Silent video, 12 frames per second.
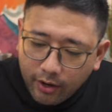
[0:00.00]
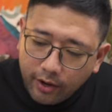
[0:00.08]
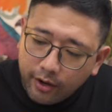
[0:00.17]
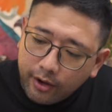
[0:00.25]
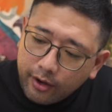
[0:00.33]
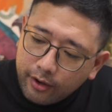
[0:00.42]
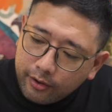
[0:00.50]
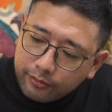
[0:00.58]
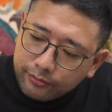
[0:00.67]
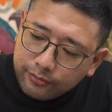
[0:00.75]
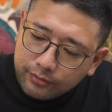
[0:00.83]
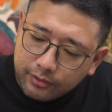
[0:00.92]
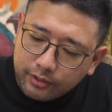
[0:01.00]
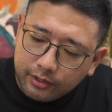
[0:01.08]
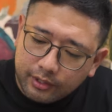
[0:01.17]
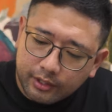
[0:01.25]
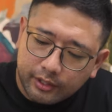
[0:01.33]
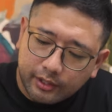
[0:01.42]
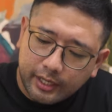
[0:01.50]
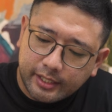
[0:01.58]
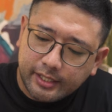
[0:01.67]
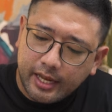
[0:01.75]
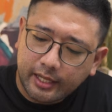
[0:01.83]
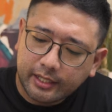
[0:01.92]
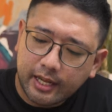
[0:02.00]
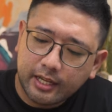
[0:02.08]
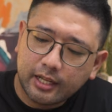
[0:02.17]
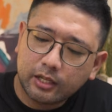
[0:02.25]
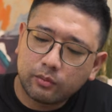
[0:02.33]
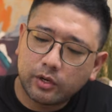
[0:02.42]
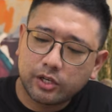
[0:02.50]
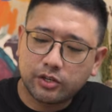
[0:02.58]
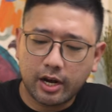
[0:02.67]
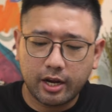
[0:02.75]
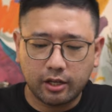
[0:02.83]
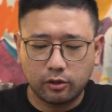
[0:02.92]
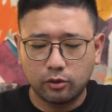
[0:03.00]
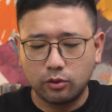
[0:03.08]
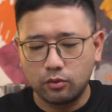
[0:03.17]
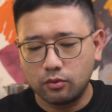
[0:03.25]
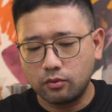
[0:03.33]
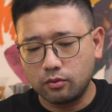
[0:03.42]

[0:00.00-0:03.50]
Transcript: of the setting that we're trying to do.